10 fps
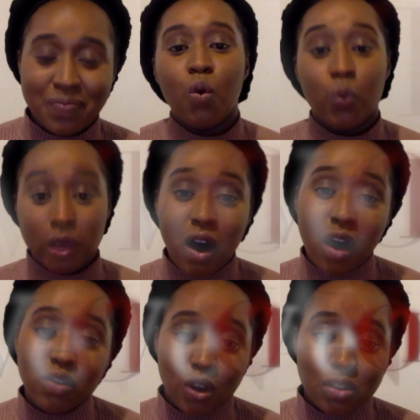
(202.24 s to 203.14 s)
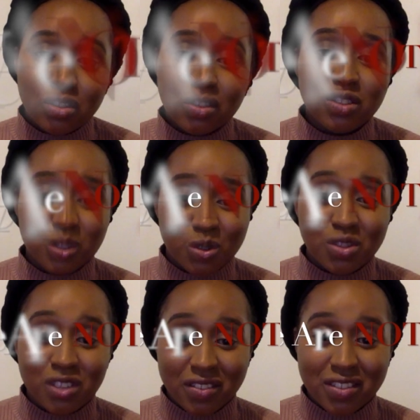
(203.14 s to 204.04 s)
we are not social
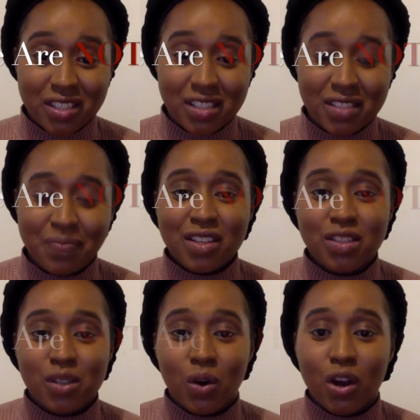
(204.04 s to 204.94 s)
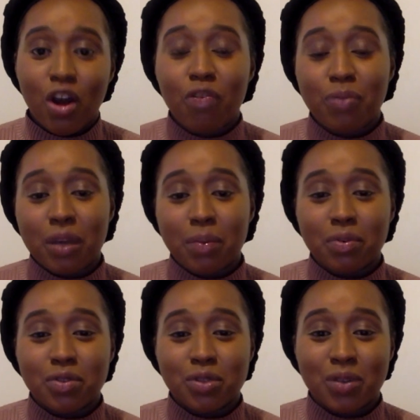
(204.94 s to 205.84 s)
services. So a lot of
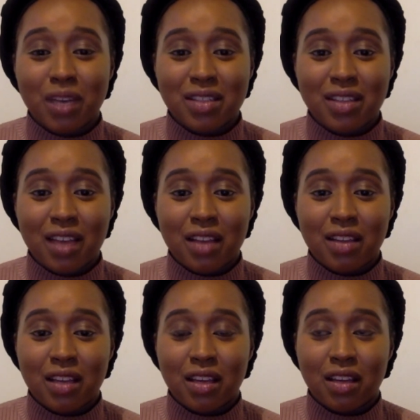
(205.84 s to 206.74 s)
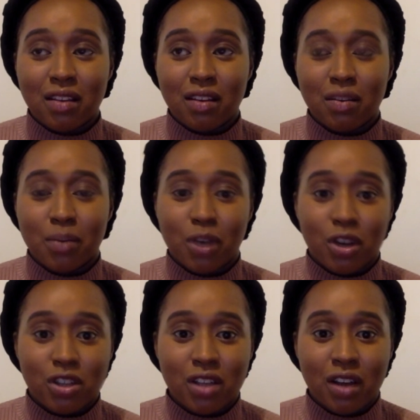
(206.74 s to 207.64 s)
people do get scared thinking that, oh my
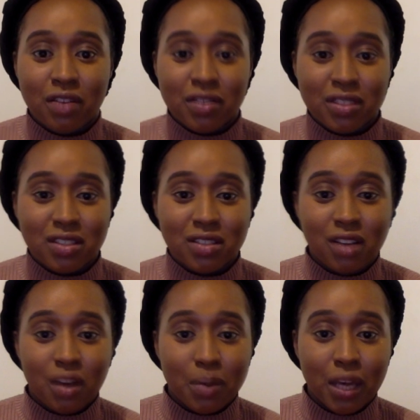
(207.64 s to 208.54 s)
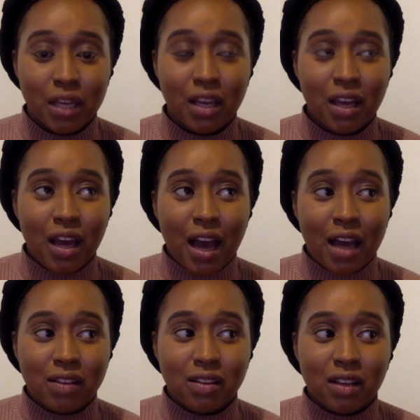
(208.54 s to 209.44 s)
gosh, the health visitor's coming
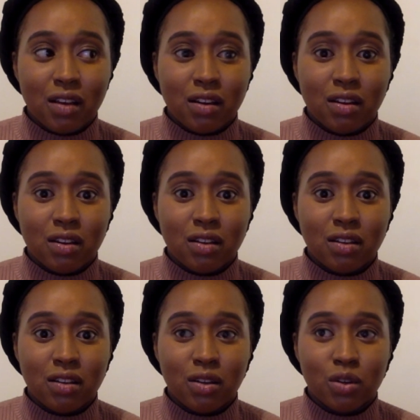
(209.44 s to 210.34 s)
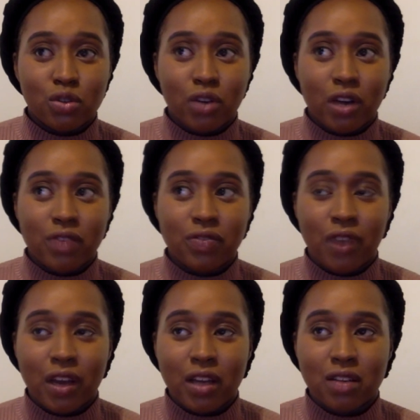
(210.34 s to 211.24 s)
and they're gonna, try and
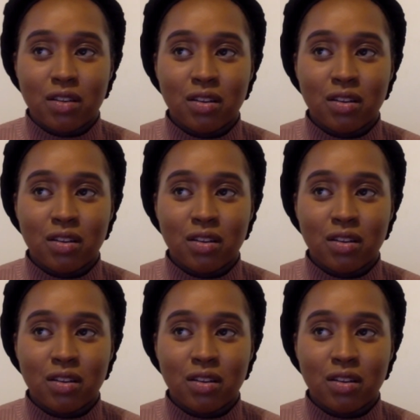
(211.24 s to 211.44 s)
find